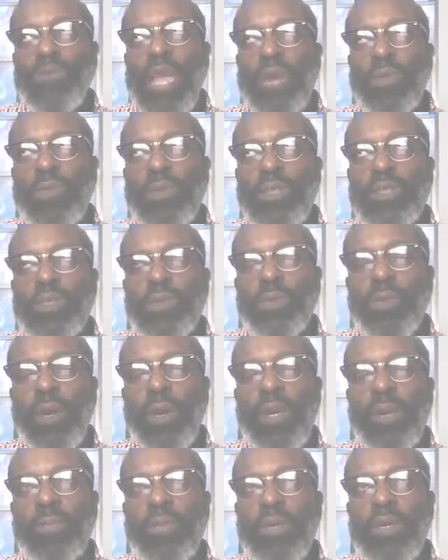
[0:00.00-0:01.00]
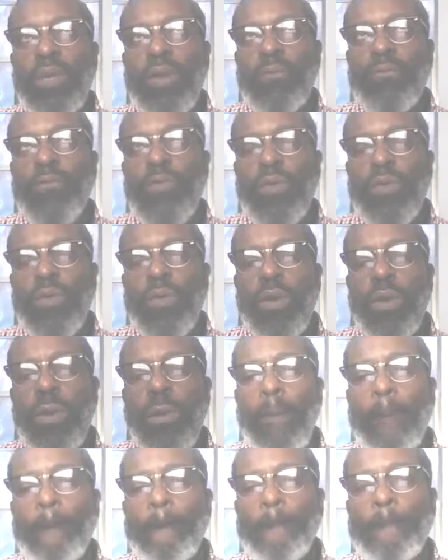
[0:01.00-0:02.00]
what's the word I'm looking for?
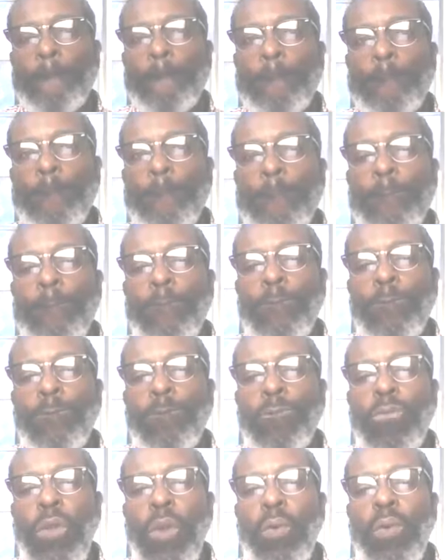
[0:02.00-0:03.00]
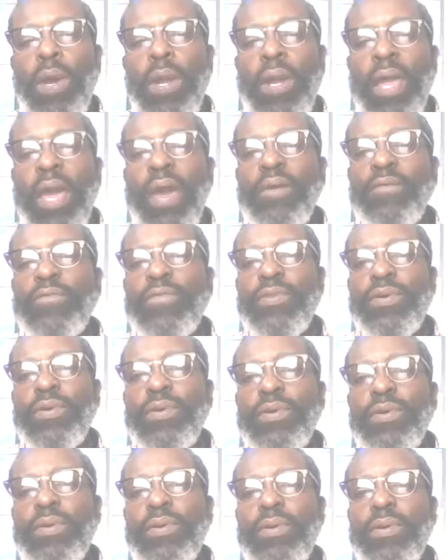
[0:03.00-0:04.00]

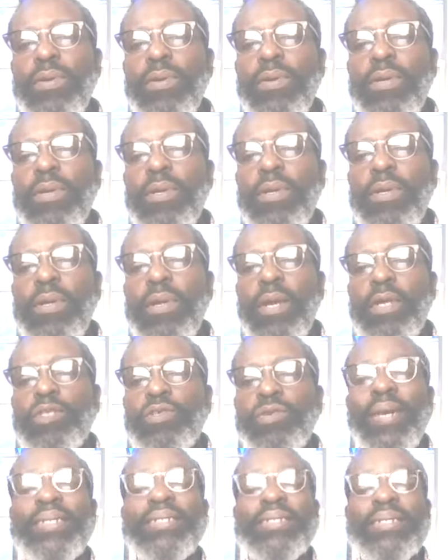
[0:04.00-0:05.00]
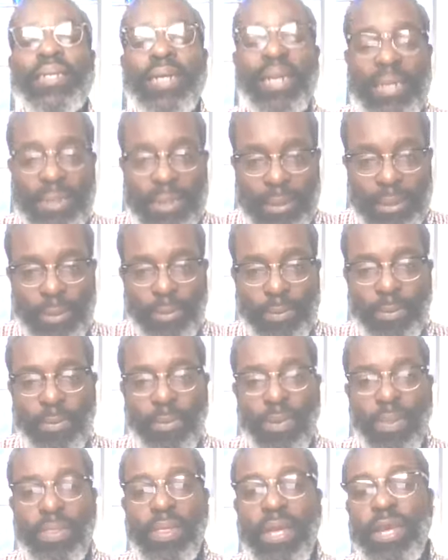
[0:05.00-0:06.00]
Whatever uh, translation
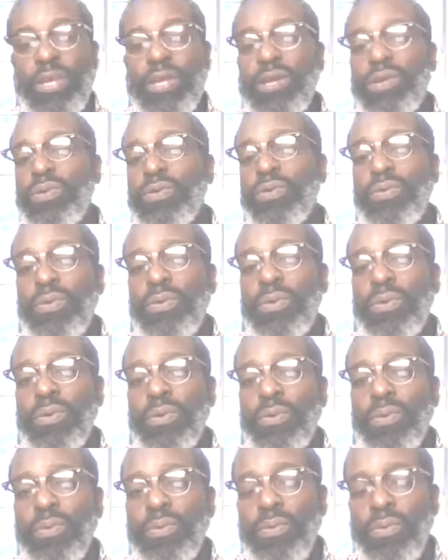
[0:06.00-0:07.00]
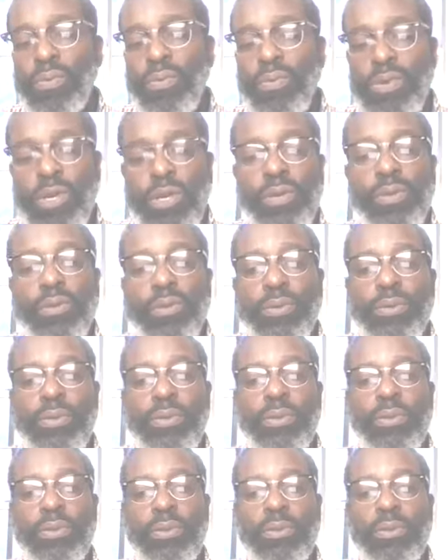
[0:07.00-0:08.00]
that you use,
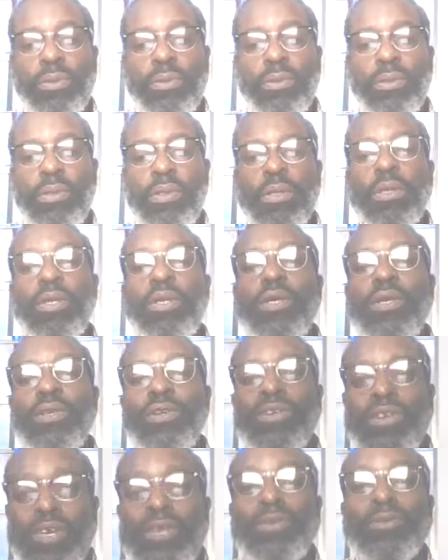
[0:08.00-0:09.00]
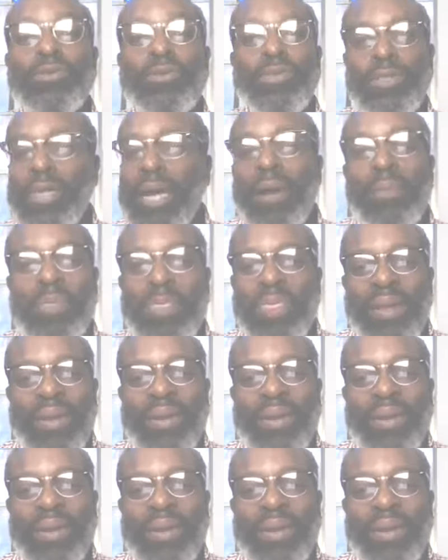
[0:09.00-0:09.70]
use something.